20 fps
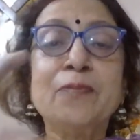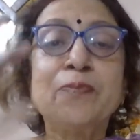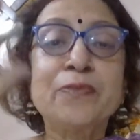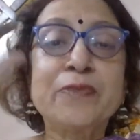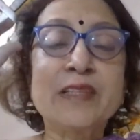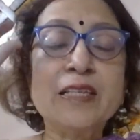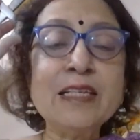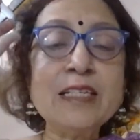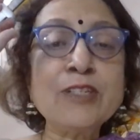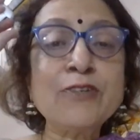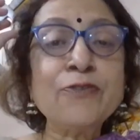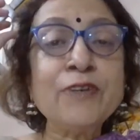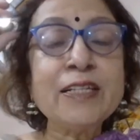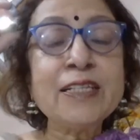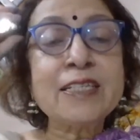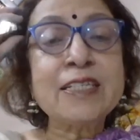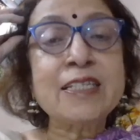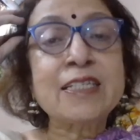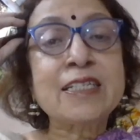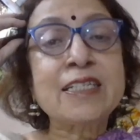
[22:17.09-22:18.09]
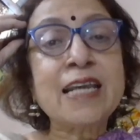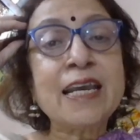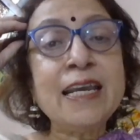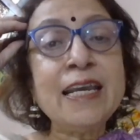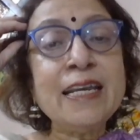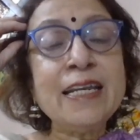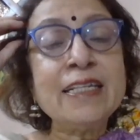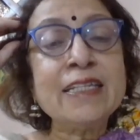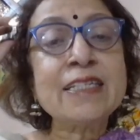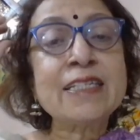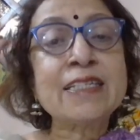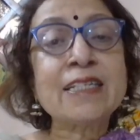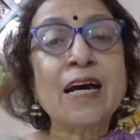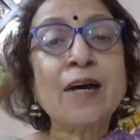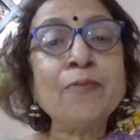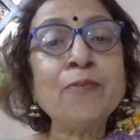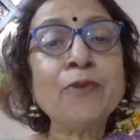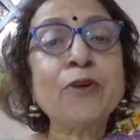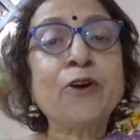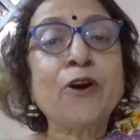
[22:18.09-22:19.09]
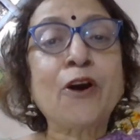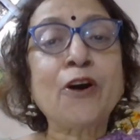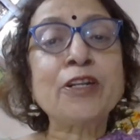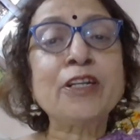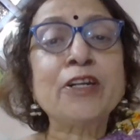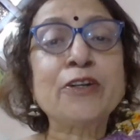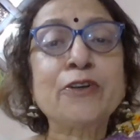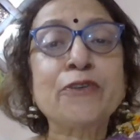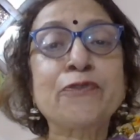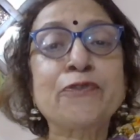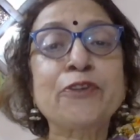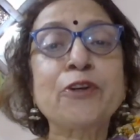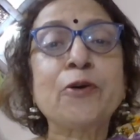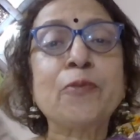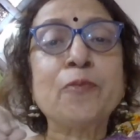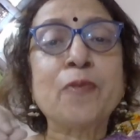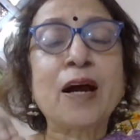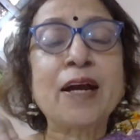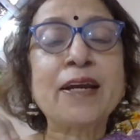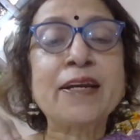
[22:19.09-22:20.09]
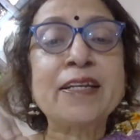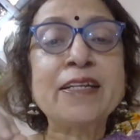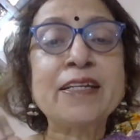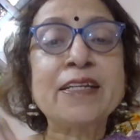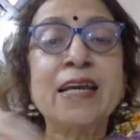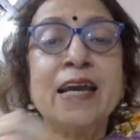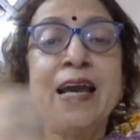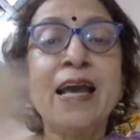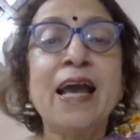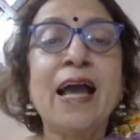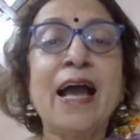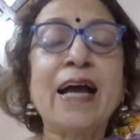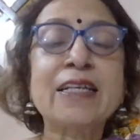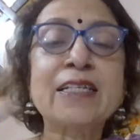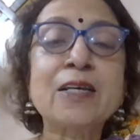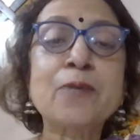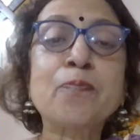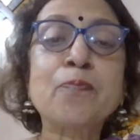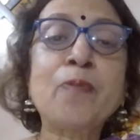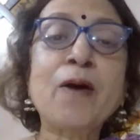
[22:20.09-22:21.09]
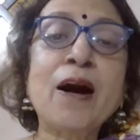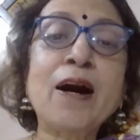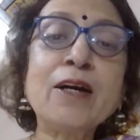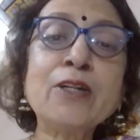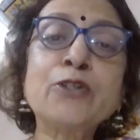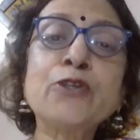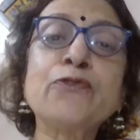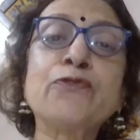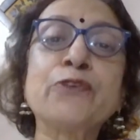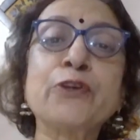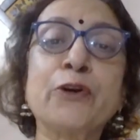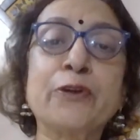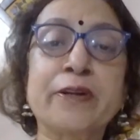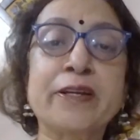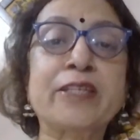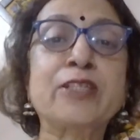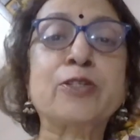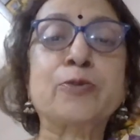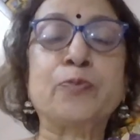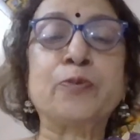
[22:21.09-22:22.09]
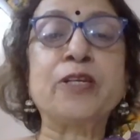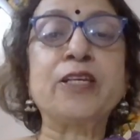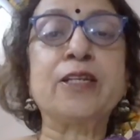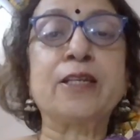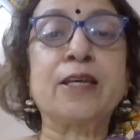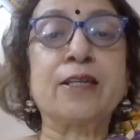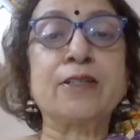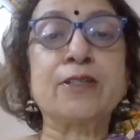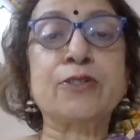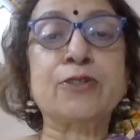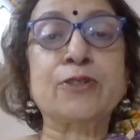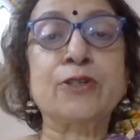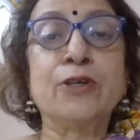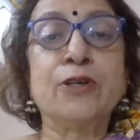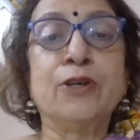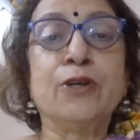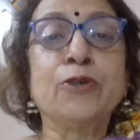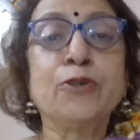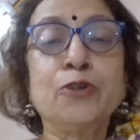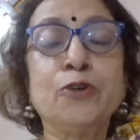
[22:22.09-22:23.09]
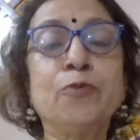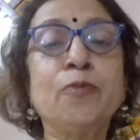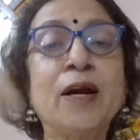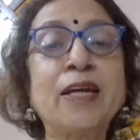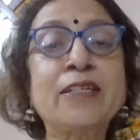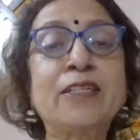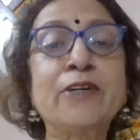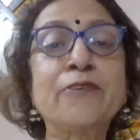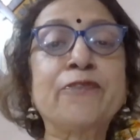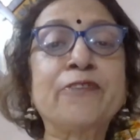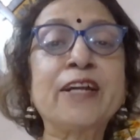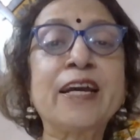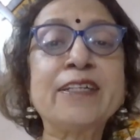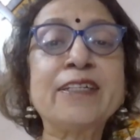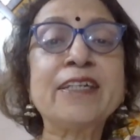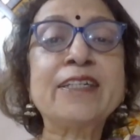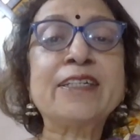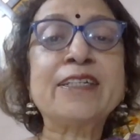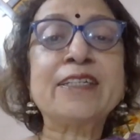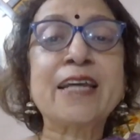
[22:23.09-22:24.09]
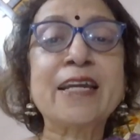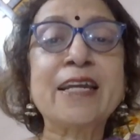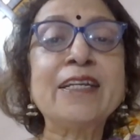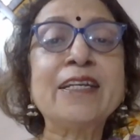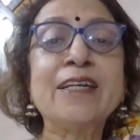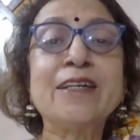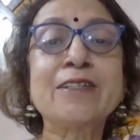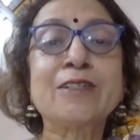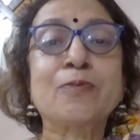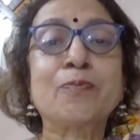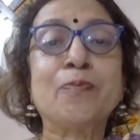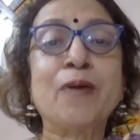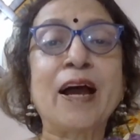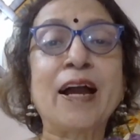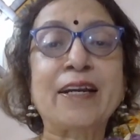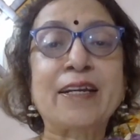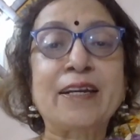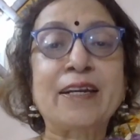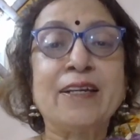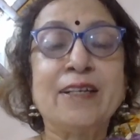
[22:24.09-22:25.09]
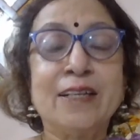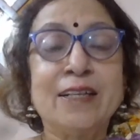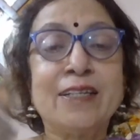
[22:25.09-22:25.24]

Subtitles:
This will stay in some corner of your mind as a part of your experience. You might have read it 10 years back.